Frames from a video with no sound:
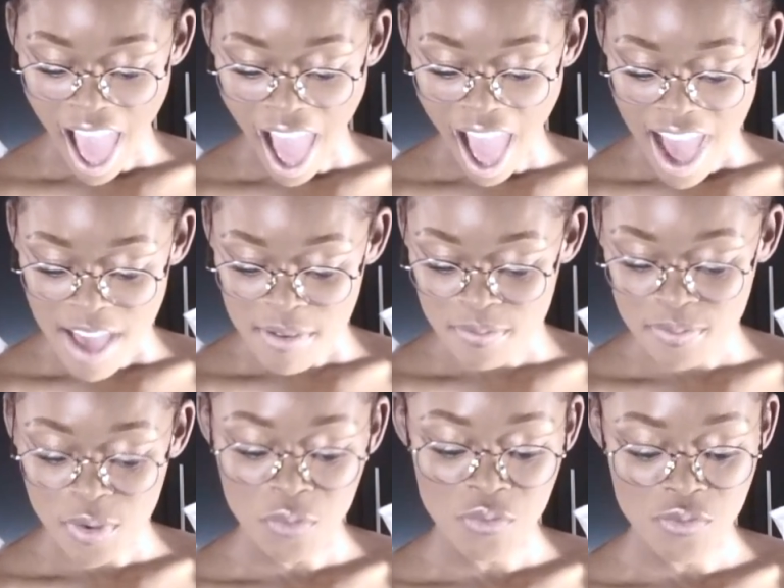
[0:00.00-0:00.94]

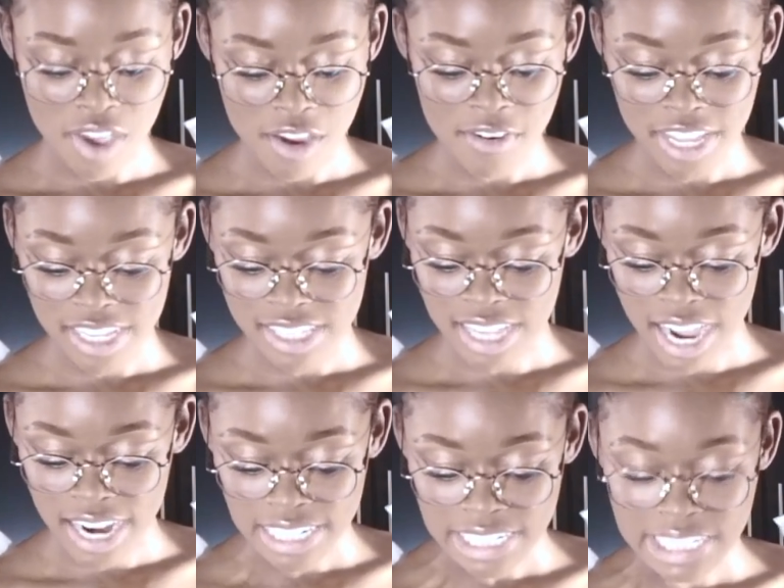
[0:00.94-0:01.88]
I'm very
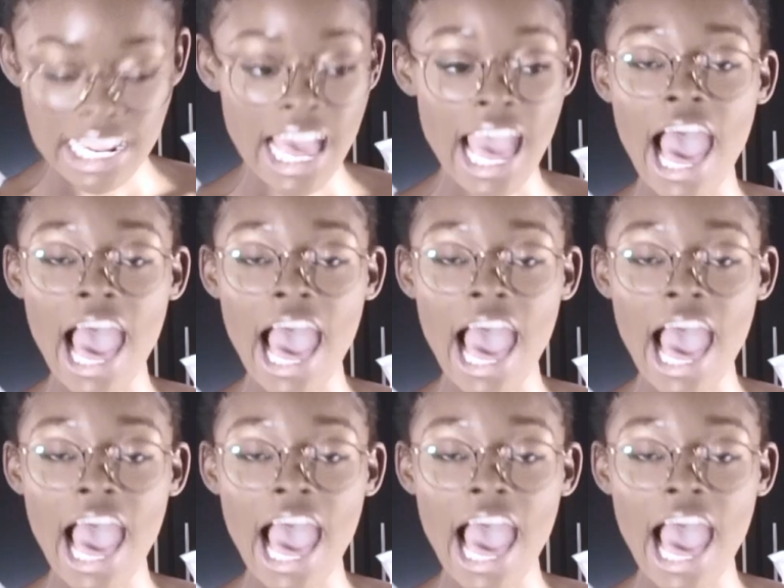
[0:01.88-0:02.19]
excited.